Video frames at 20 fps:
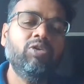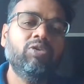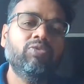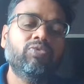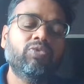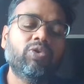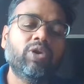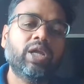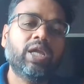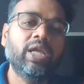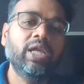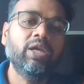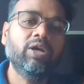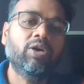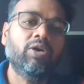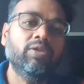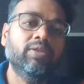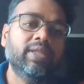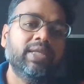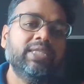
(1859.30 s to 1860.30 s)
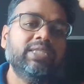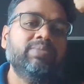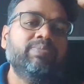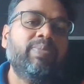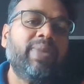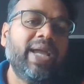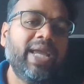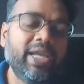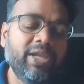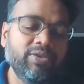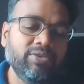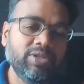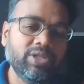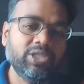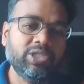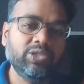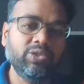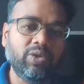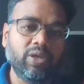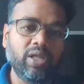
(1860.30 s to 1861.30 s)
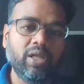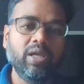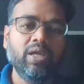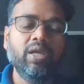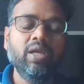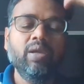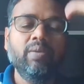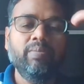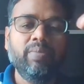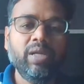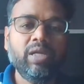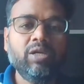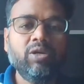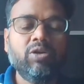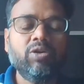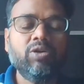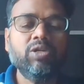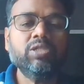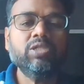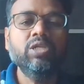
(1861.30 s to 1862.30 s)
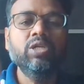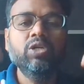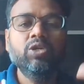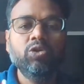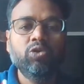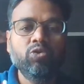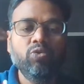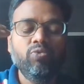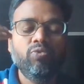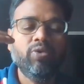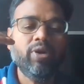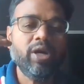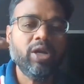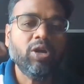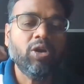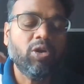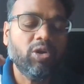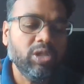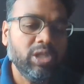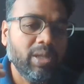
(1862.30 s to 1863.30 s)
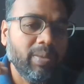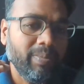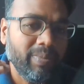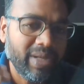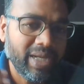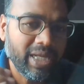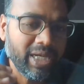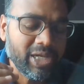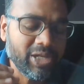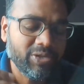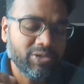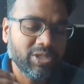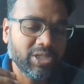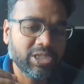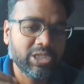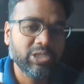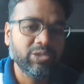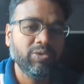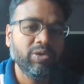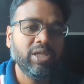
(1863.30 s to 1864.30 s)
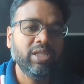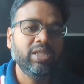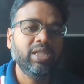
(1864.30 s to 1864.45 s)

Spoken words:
working on the spike user story, because to work on the main user story